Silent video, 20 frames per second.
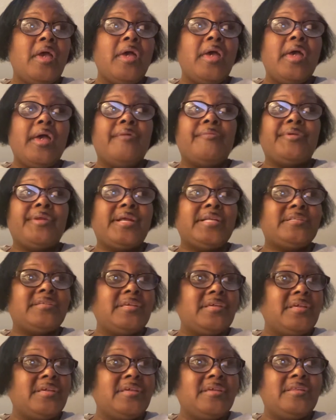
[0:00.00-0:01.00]
And when I
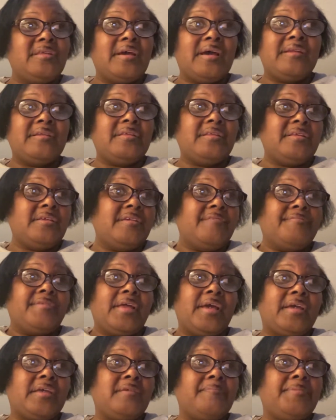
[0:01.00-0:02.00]
did eat it, I didn't even
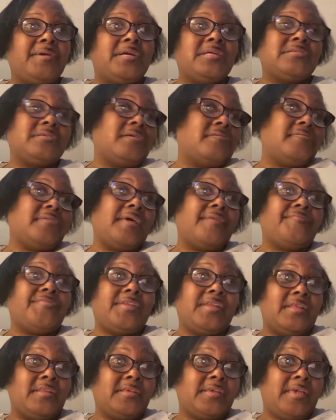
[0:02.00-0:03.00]
like it because I don't like
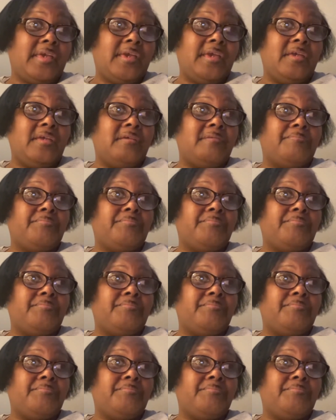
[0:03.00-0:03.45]
vanilla cake.